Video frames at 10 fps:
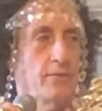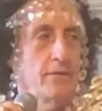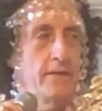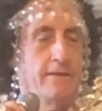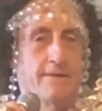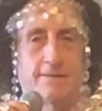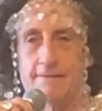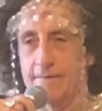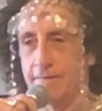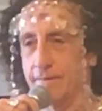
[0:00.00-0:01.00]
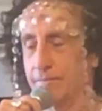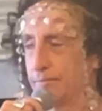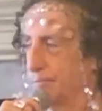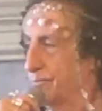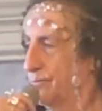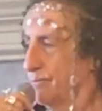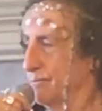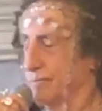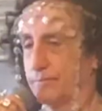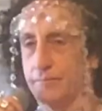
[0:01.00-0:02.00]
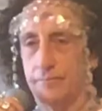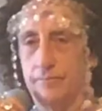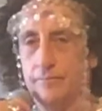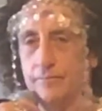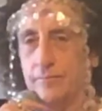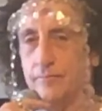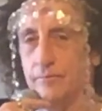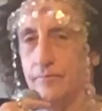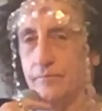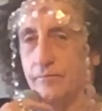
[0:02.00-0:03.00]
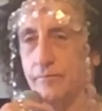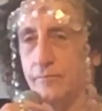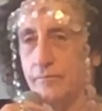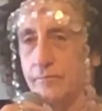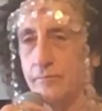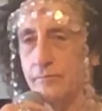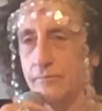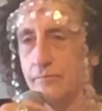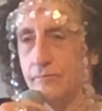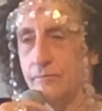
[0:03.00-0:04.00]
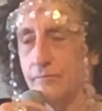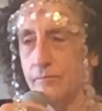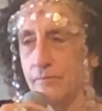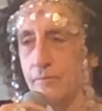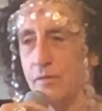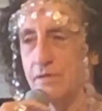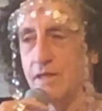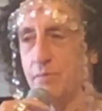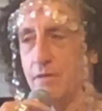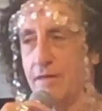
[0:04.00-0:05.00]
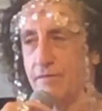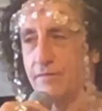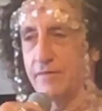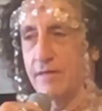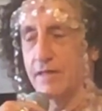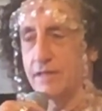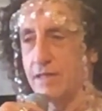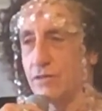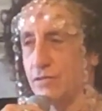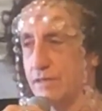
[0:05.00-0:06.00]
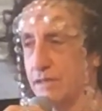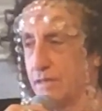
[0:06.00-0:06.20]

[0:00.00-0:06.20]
Does anyone else want to go? You're very welcome to. If you want to. What, so where they think is interesting?